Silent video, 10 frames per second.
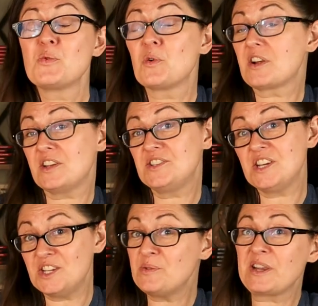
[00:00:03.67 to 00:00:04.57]
We're
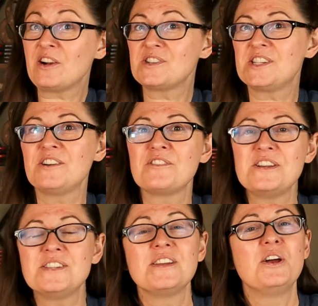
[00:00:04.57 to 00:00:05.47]
continuing our
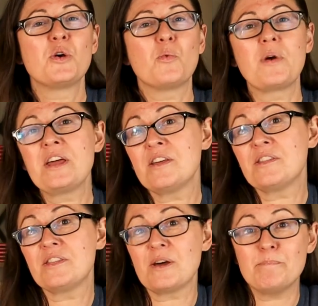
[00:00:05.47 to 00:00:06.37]
series
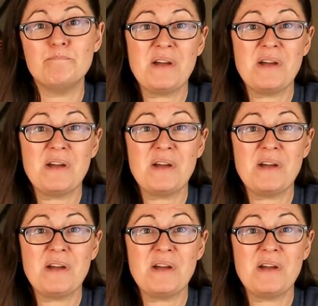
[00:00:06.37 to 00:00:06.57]
with the